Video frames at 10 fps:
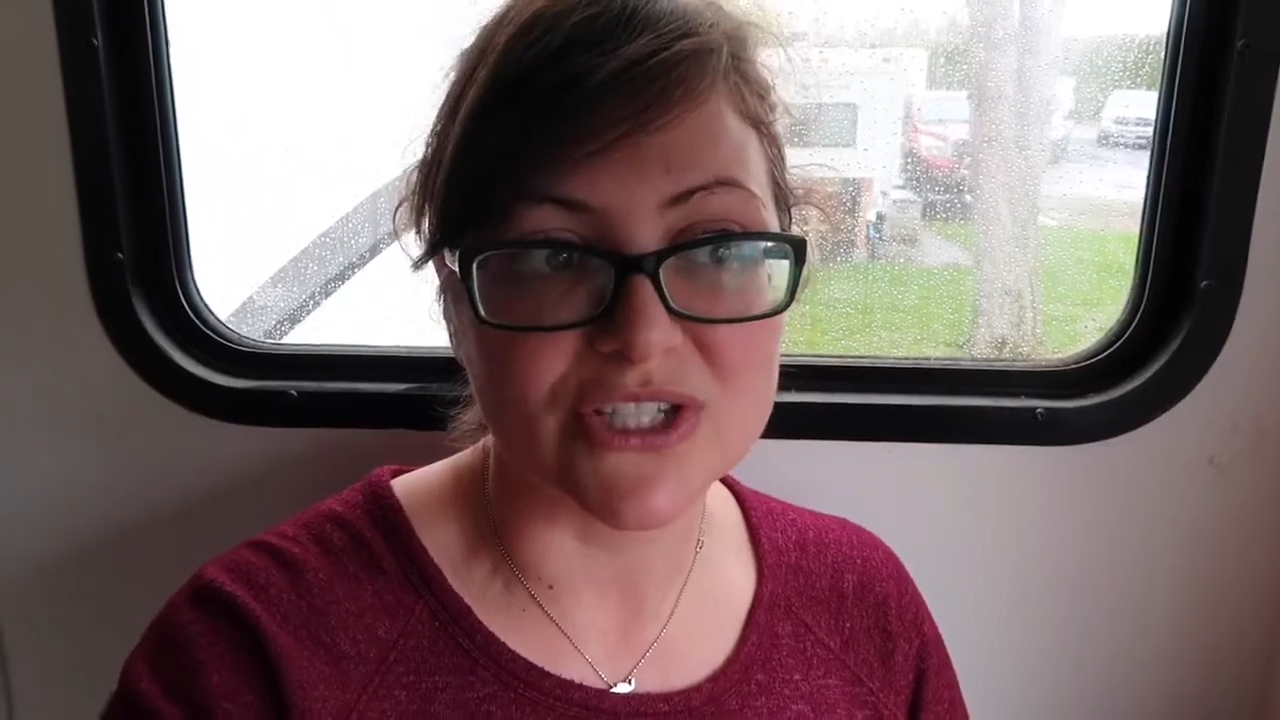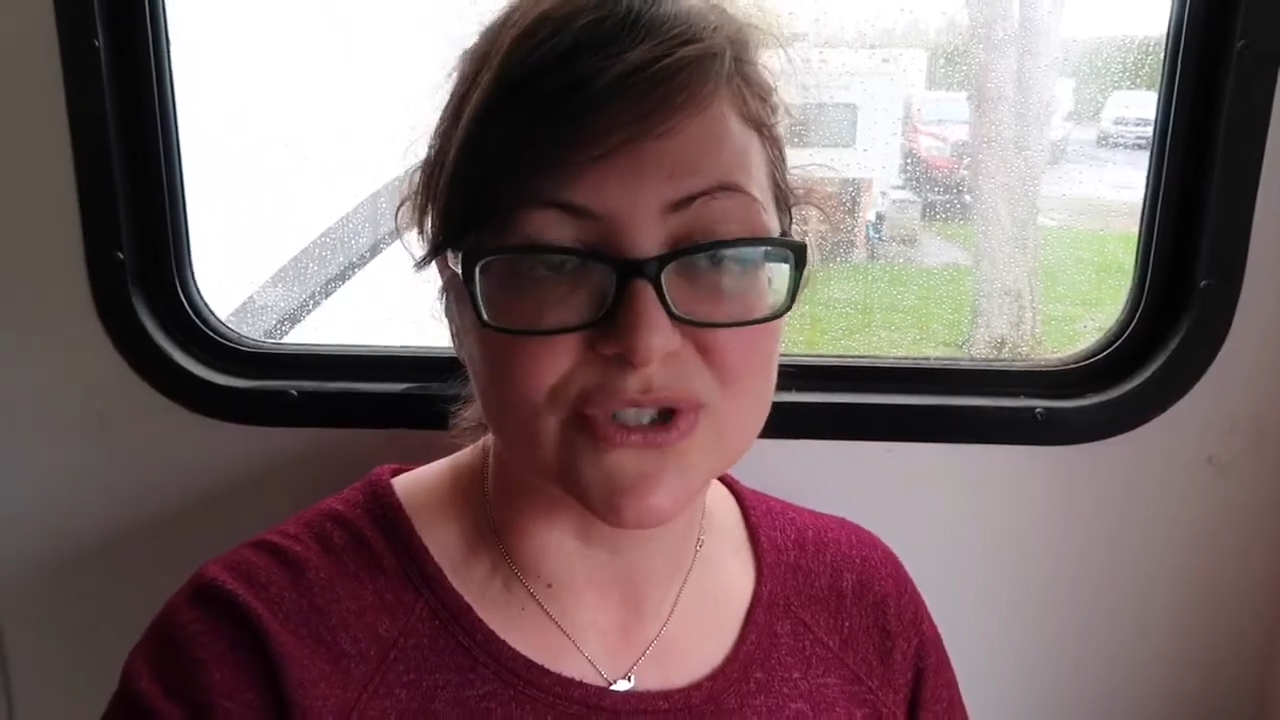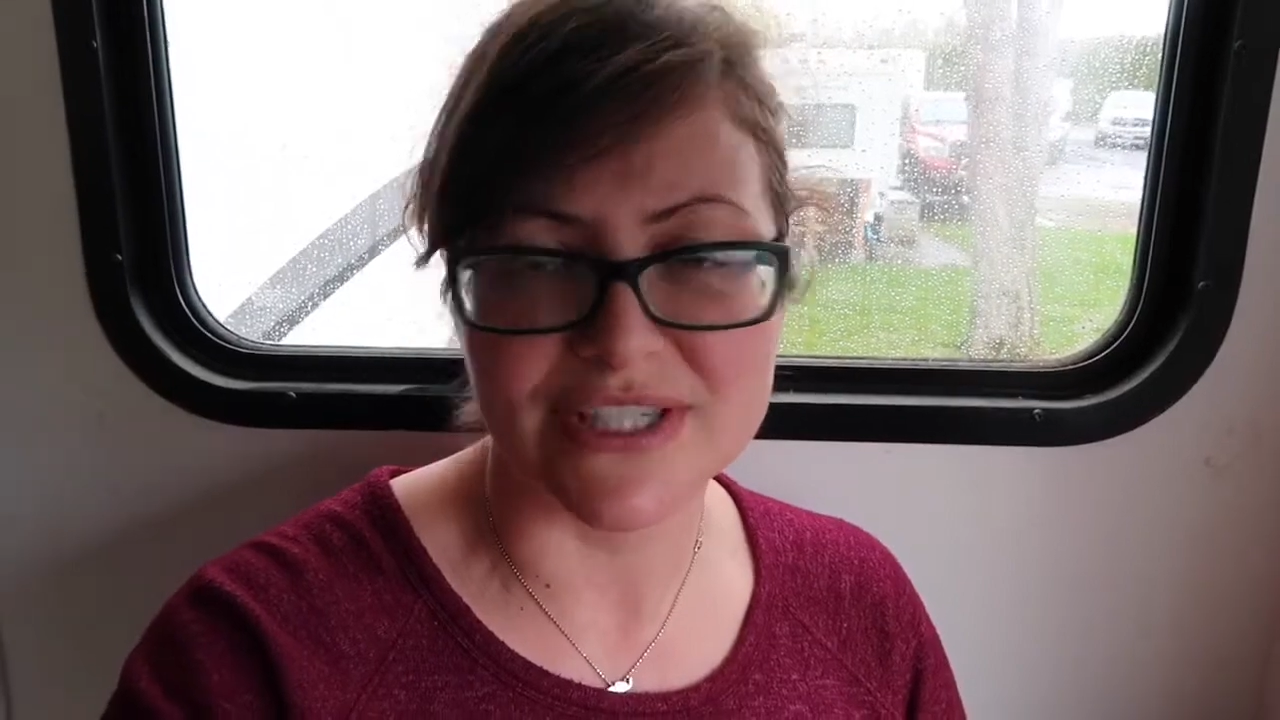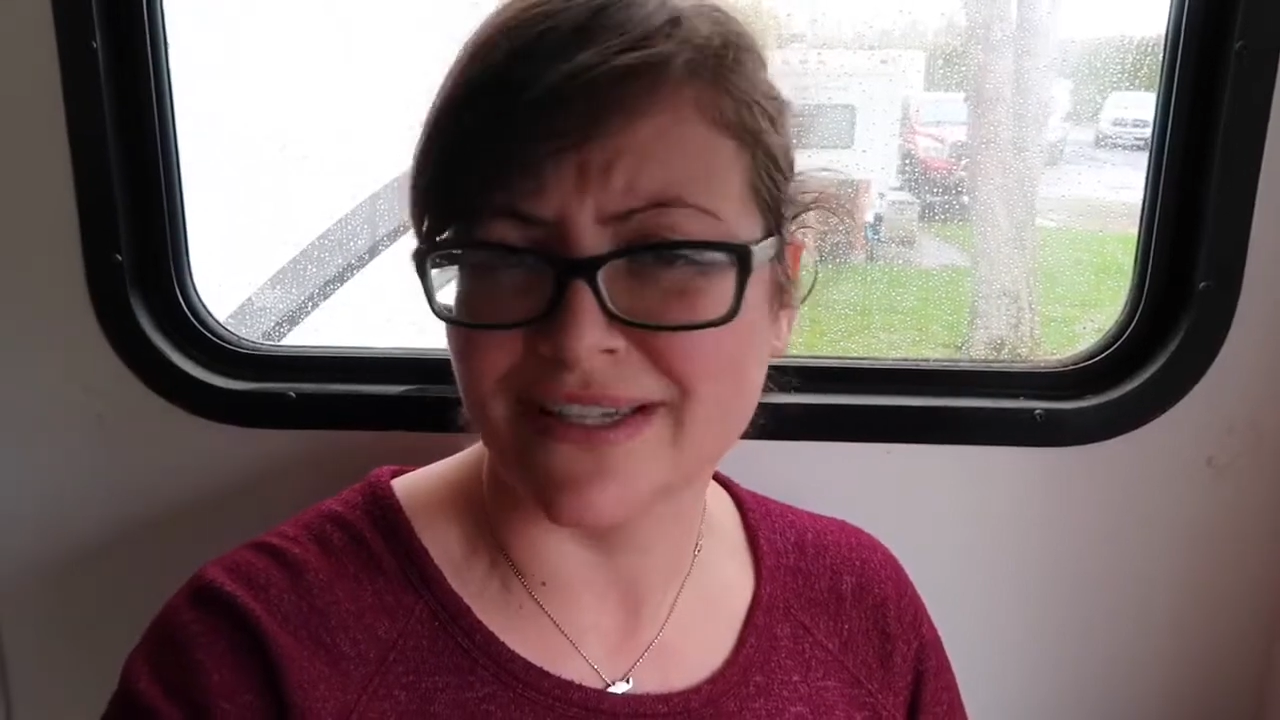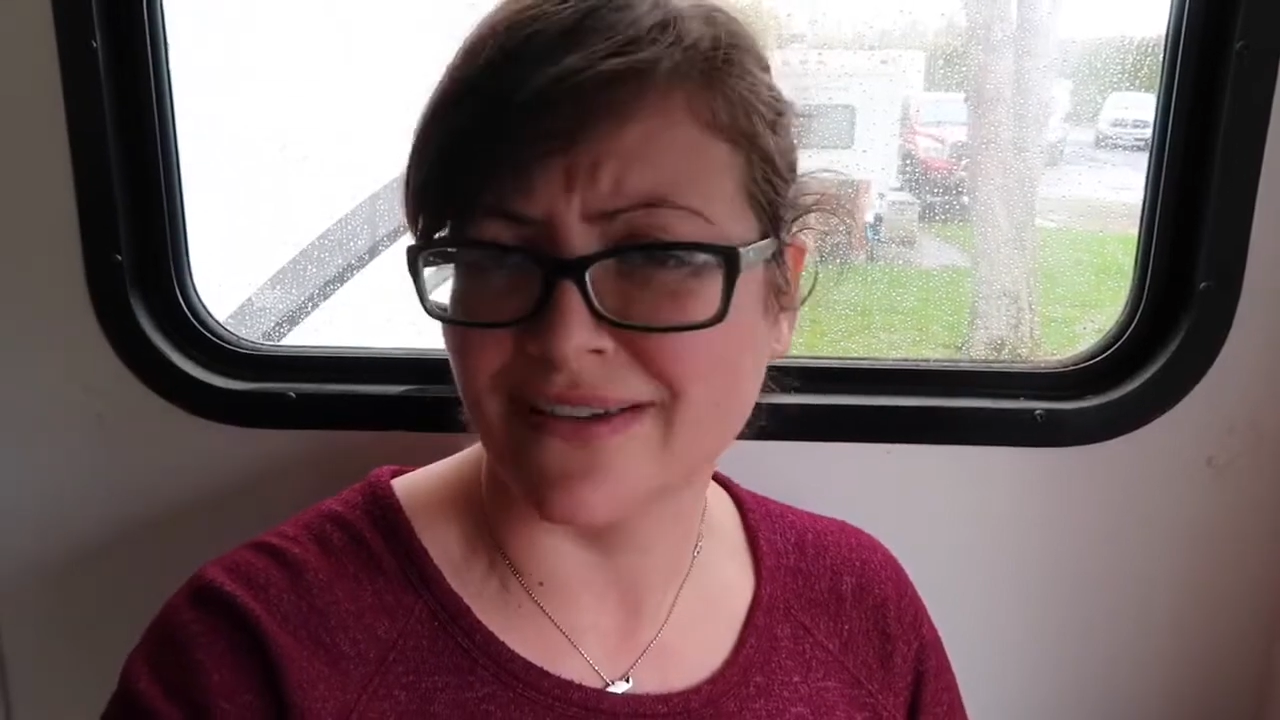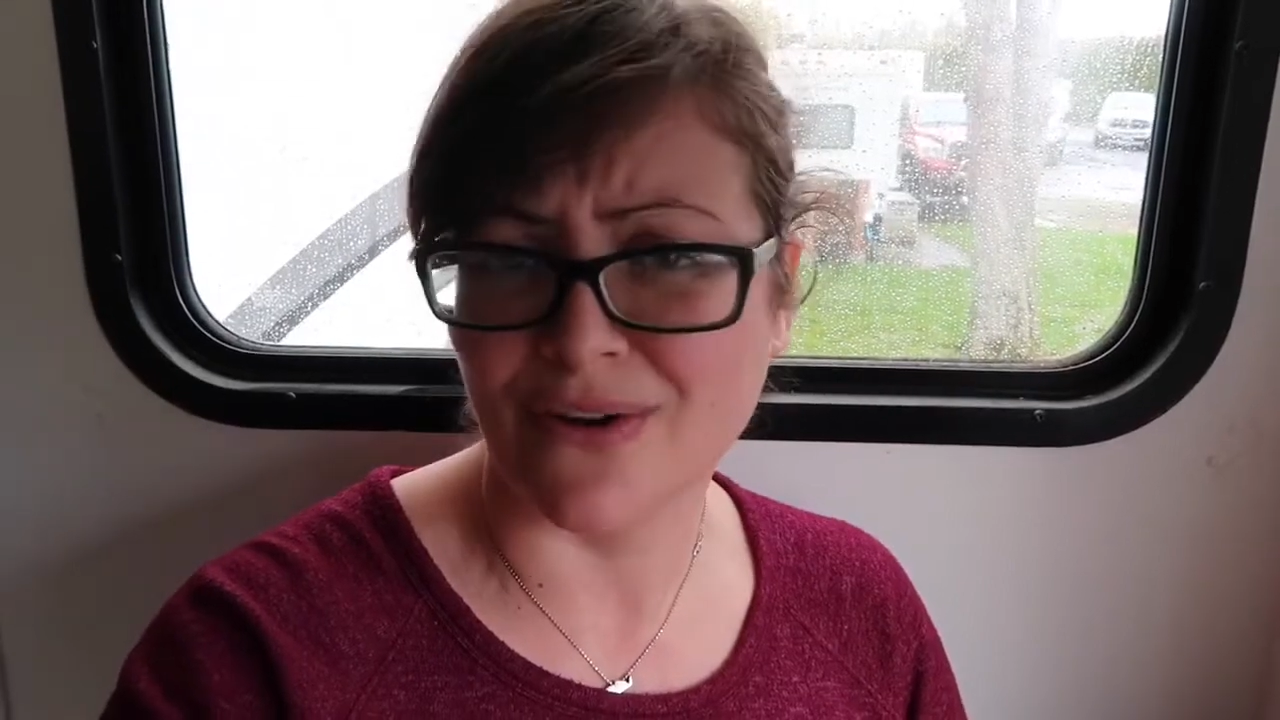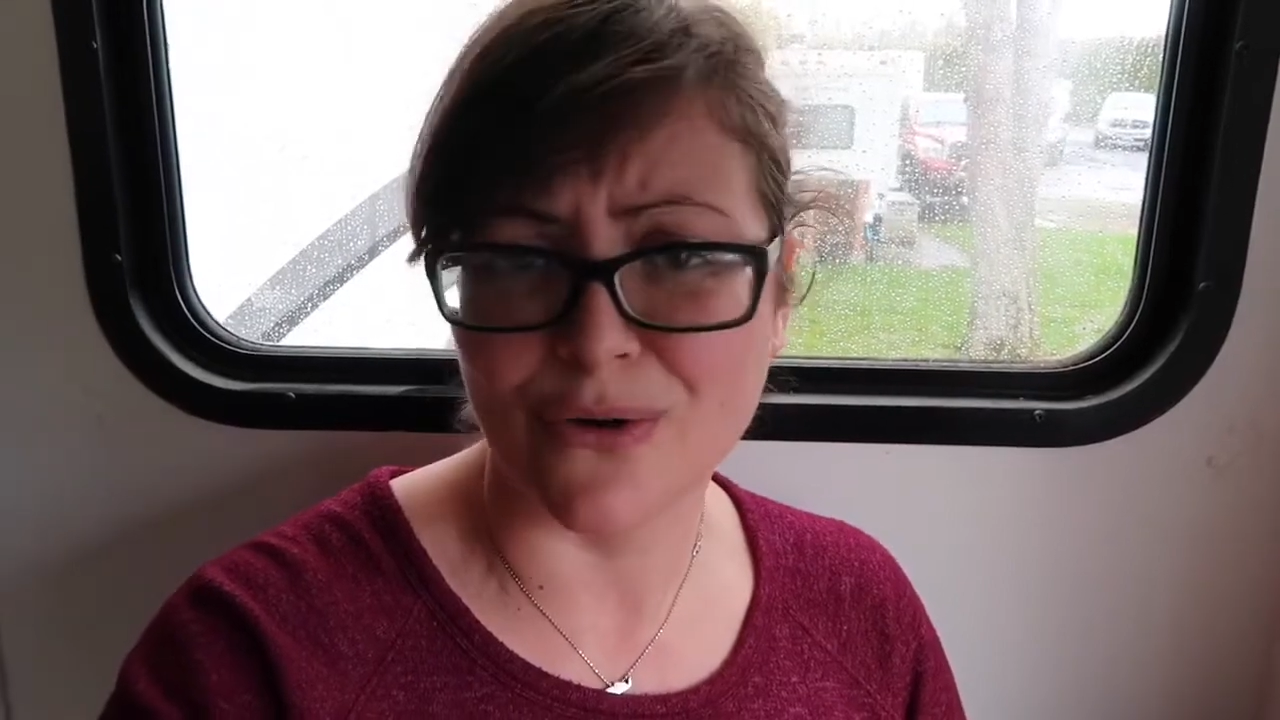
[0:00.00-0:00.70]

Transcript: drizzling